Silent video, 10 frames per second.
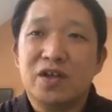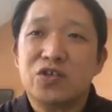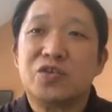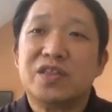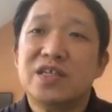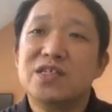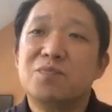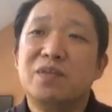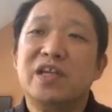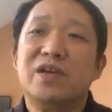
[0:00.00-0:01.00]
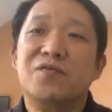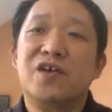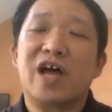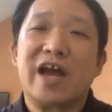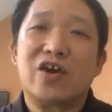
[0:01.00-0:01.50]
So these
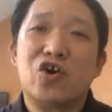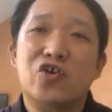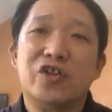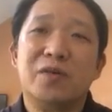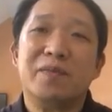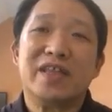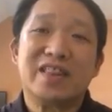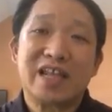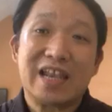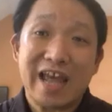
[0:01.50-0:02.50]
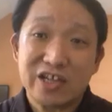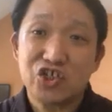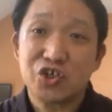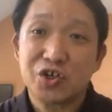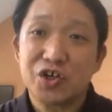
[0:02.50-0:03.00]
believers, I call them
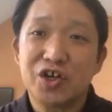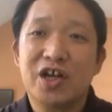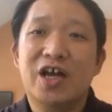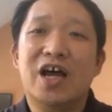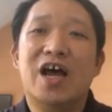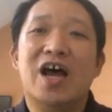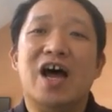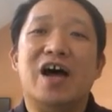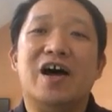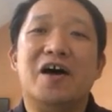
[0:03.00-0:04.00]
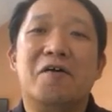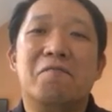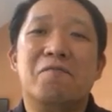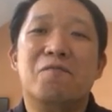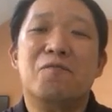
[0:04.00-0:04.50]
intellectual
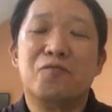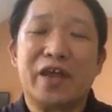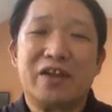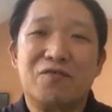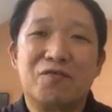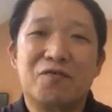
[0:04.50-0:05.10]
faith.